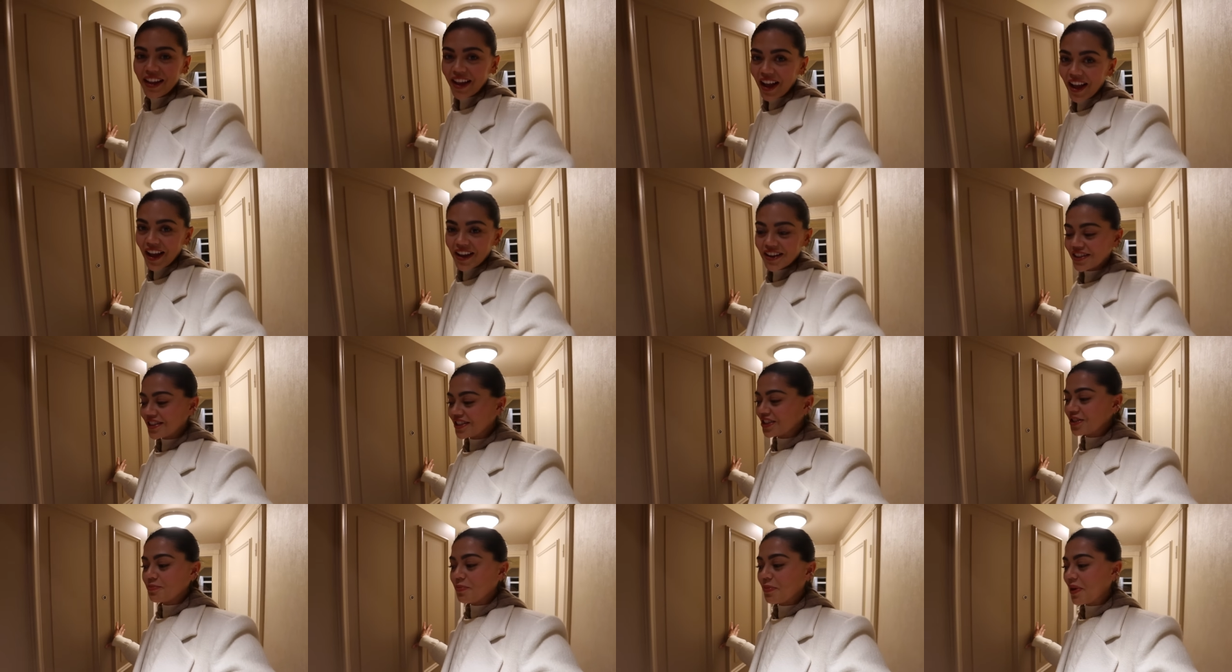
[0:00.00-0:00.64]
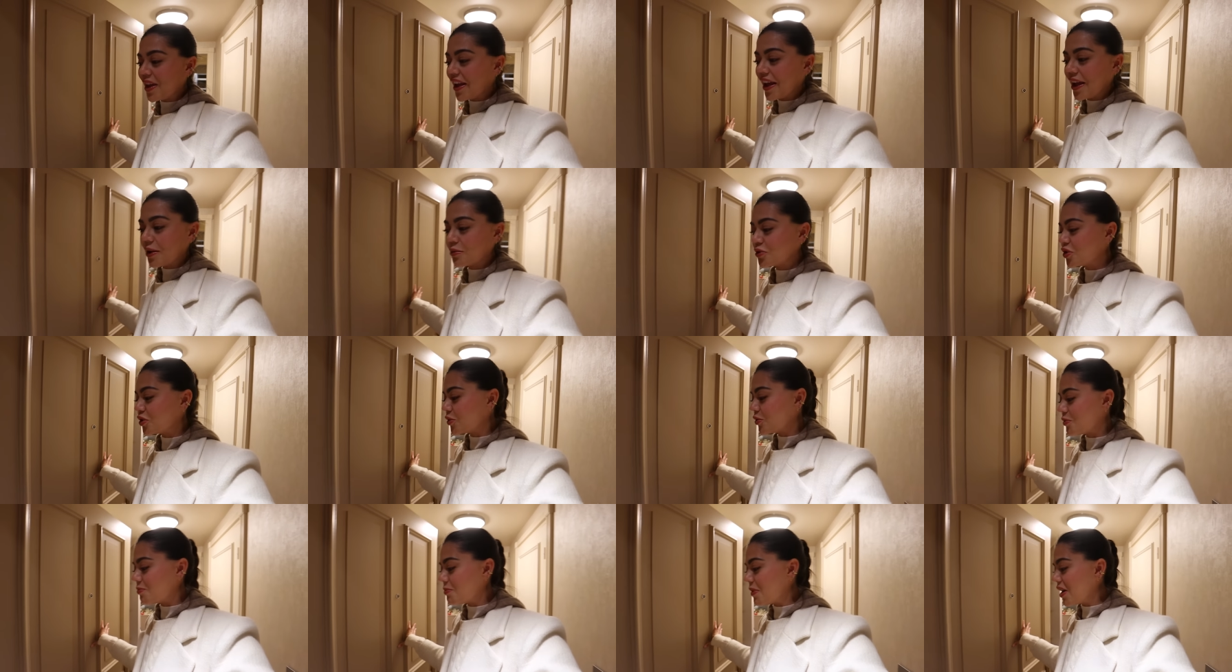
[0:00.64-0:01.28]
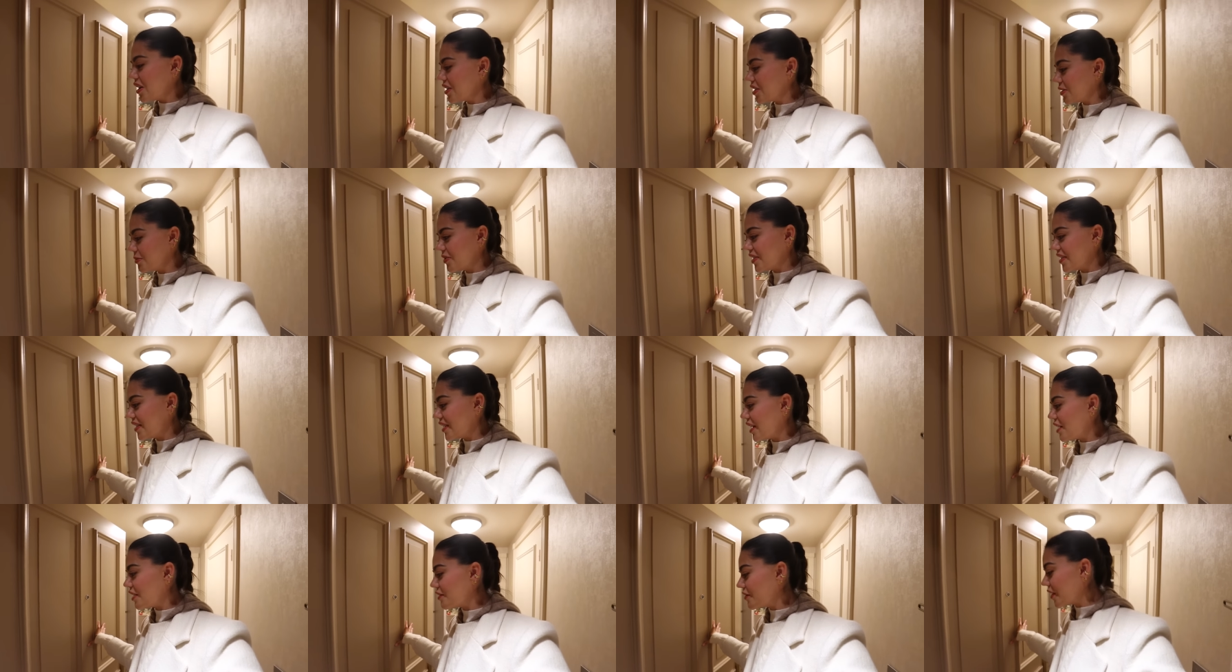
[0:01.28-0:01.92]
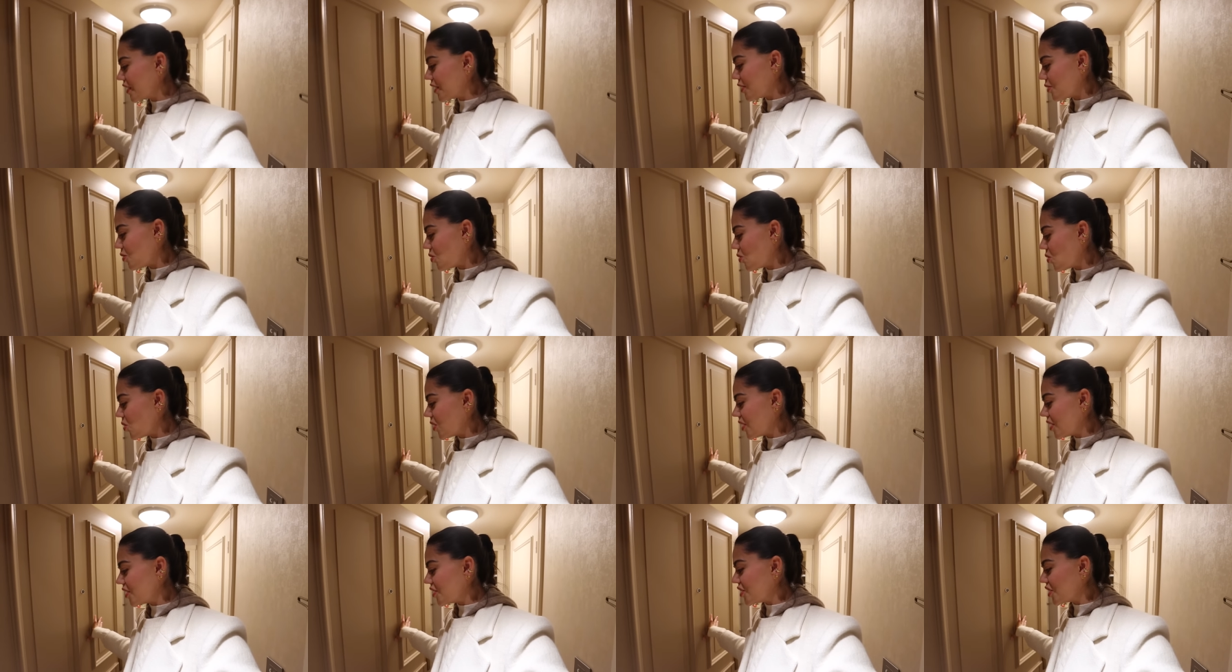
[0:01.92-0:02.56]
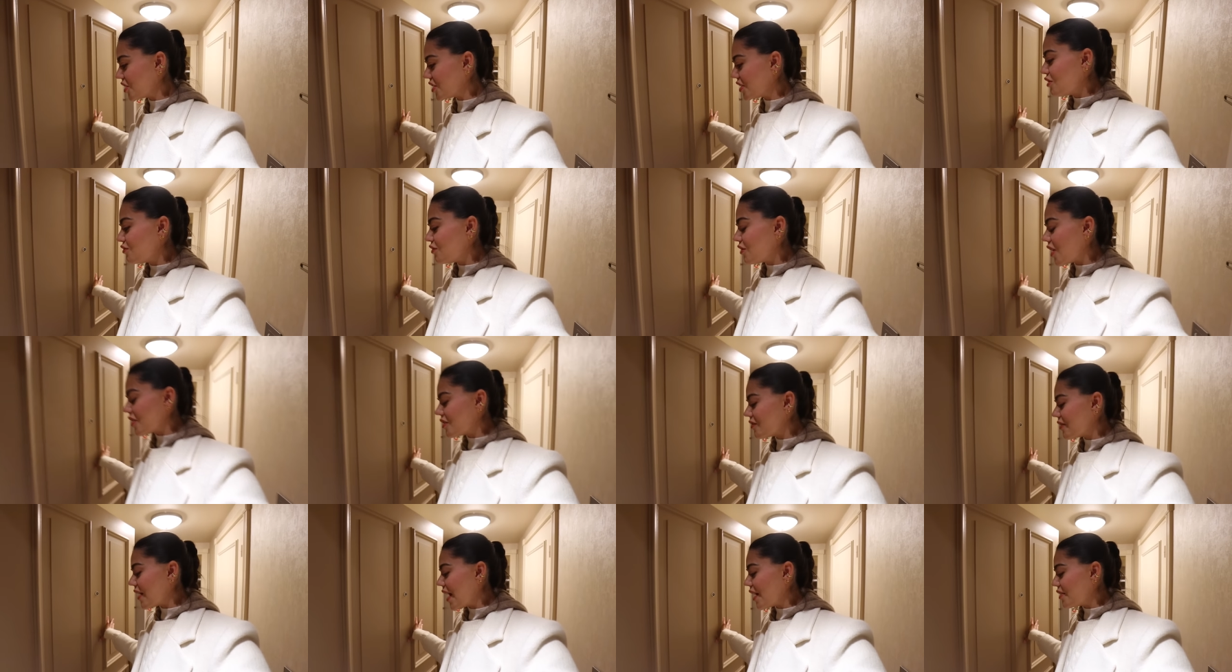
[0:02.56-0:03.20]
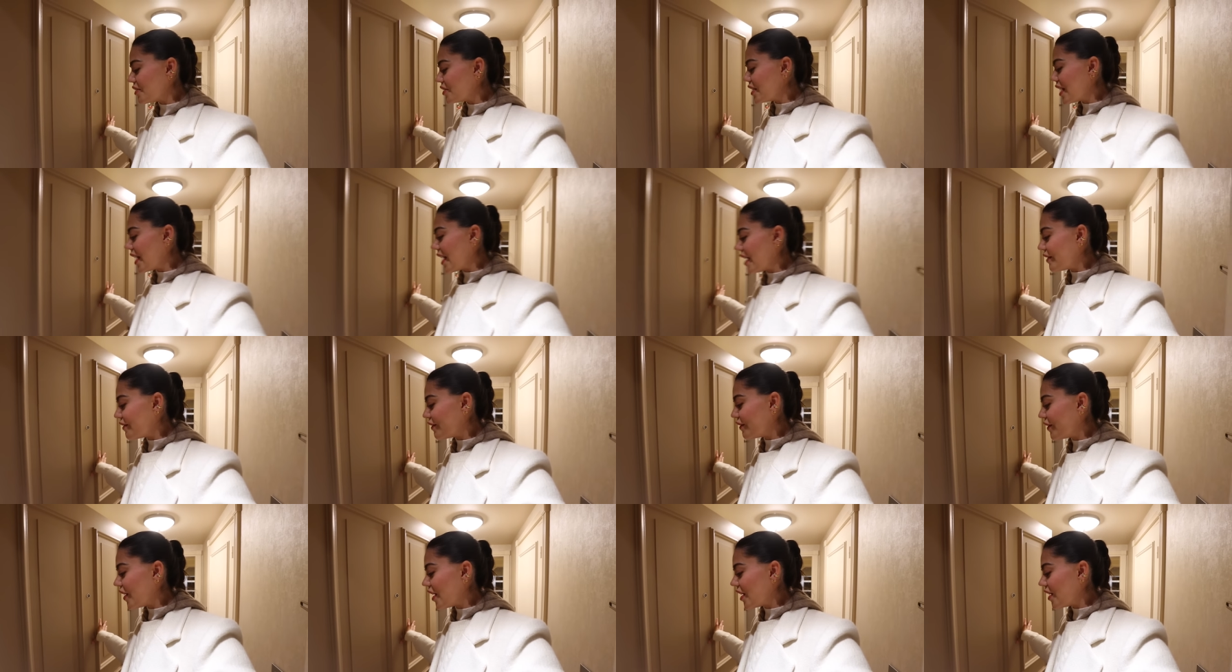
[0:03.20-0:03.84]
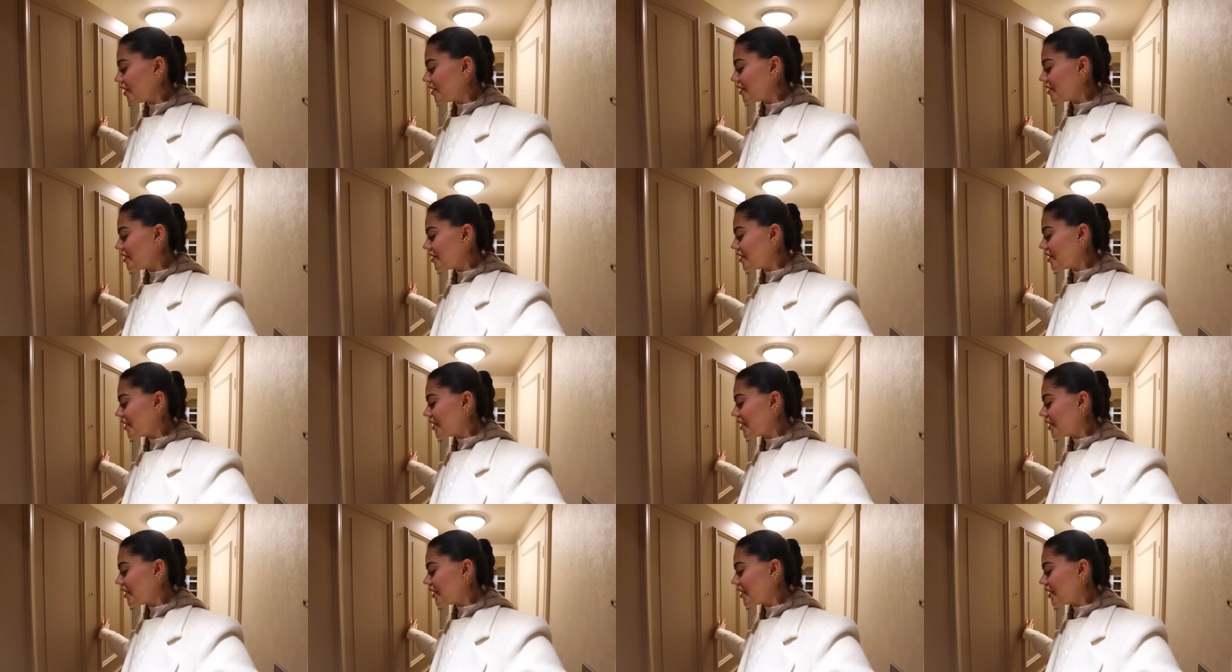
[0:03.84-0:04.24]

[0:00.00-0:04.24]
and being able to immerse myself in it all and just run around and have fun.